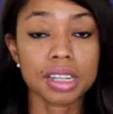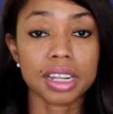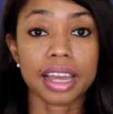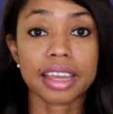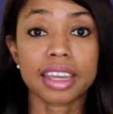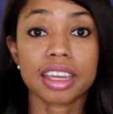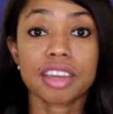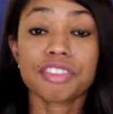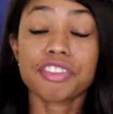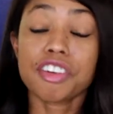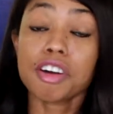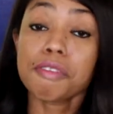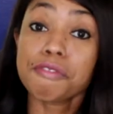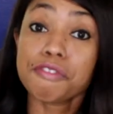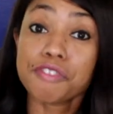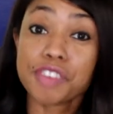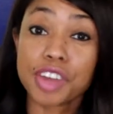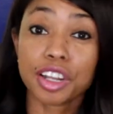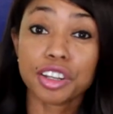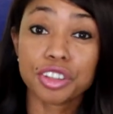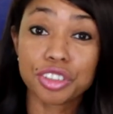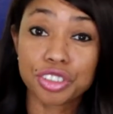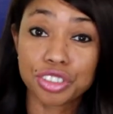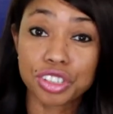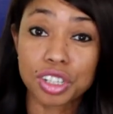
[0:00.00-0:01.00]
like, if I'm
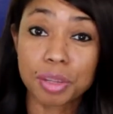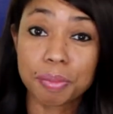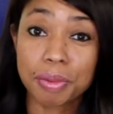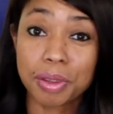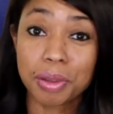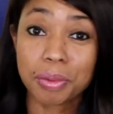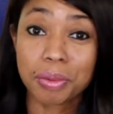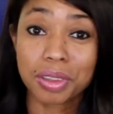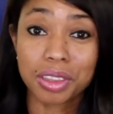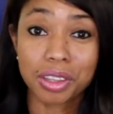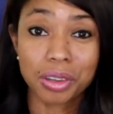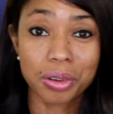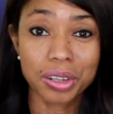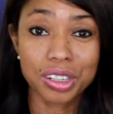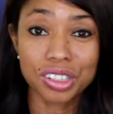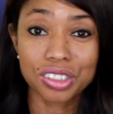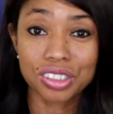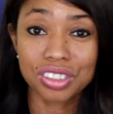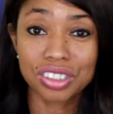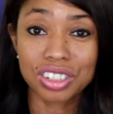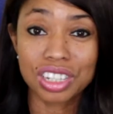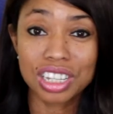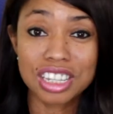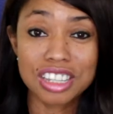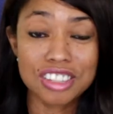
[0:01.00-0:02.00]
fellowshipping with
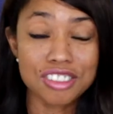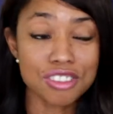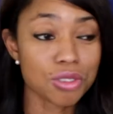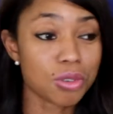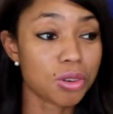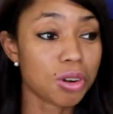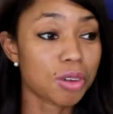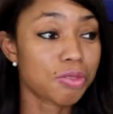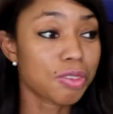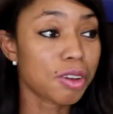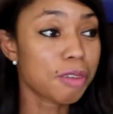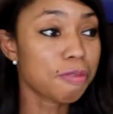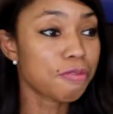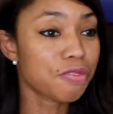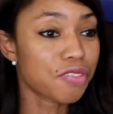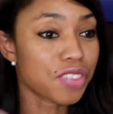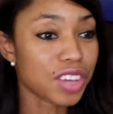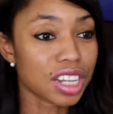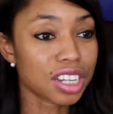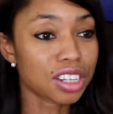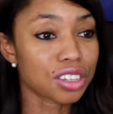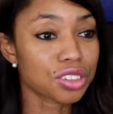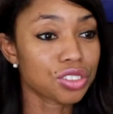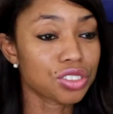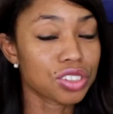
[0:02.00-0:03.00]
Christians, or if I'm
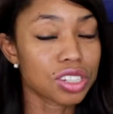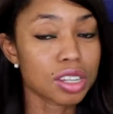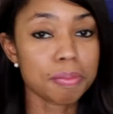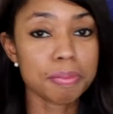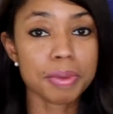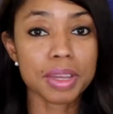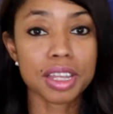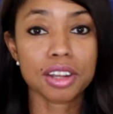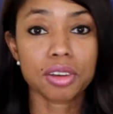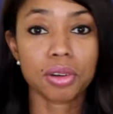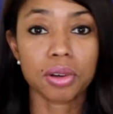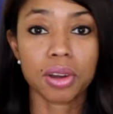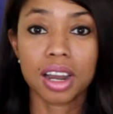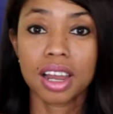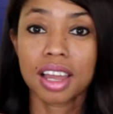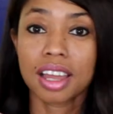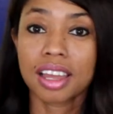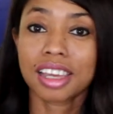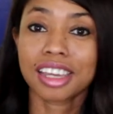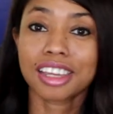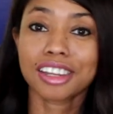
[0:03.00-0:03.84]
fellowshipping, or,